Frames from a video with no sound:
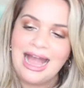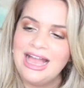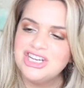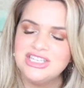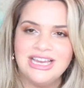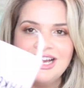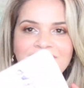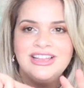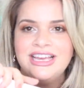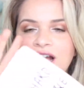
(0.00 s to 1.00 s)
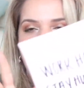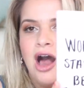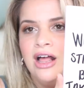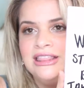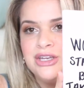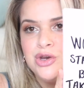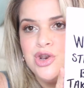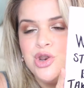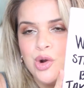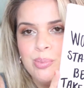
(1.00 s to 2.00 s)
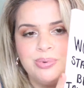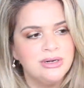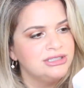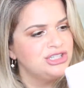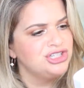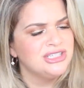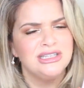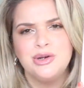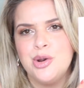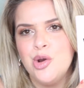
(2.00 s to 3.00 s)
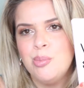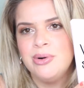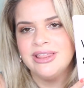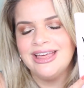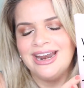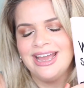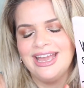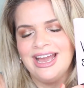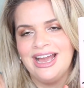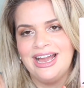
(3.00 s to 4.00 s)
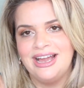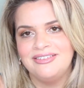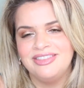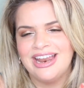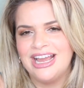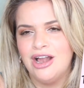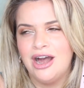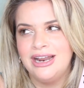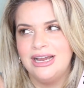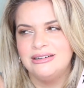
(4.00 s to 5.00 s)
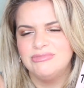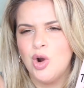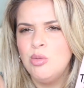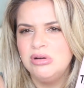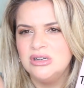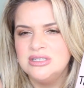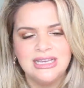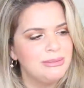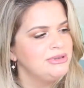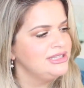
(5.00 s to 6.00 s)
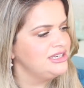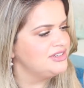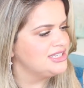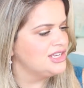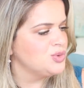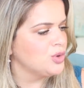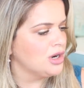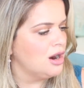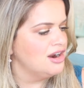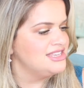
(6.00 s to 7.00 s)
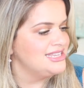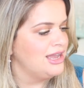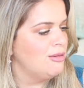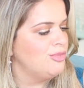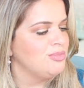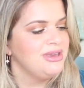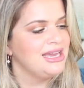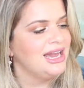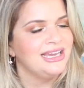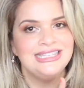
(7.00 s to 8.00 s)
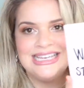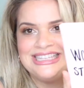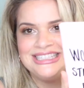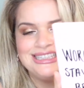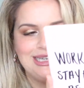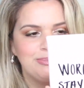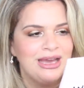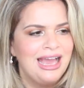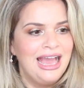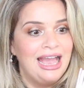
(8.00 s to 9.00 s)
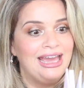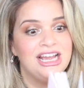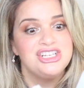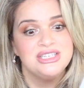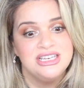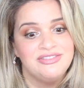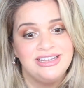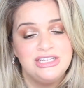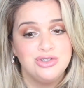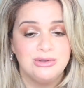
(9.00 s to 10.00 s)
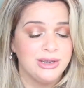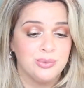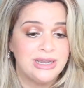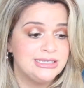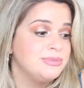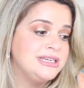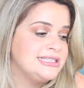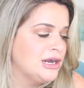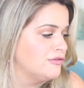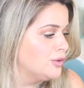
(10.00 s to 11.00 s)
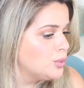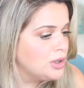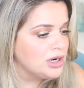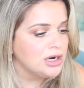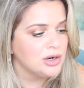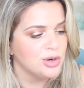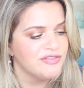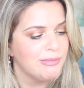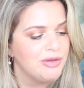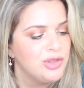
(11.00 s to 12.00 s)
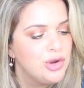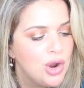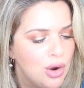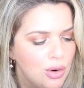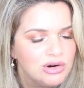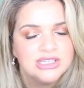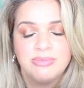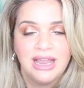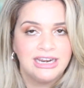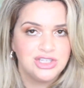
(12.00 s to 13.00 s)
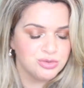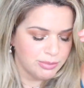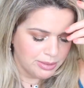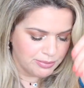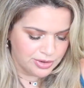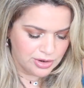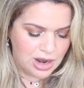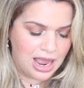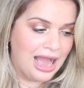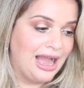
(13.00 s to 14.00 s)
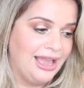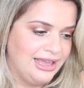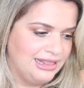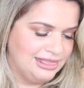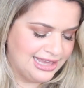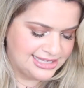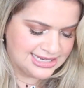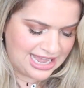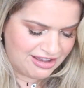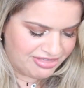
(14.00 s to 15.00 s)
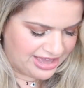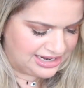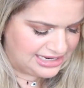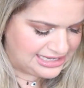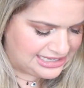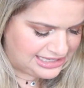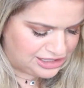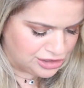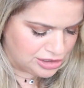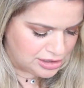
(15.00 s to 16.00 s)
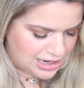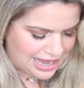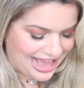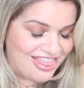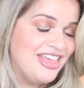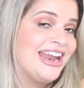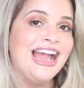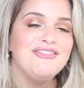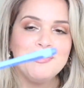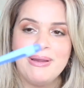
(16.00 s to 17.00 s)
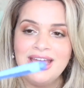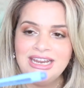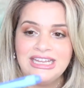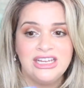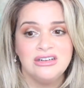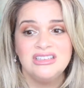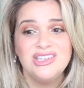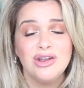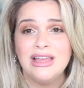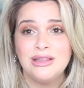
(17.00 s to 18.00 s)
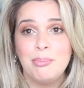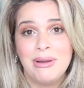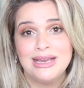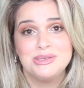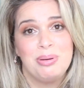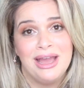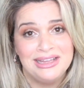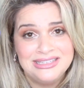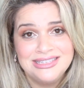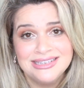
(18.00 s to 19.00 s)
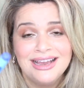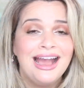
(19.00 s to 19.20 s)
I actually have like a little notebook. This is just a little notebook that I have that I got at Home Goods, I believe. It says work hard, stay humble, be kind, take the leap. And I just, if I need to like write something down for work or if I'm on the go or something I need to remember, I like to have that in here. And then I have a pen in here. These are like the best pens.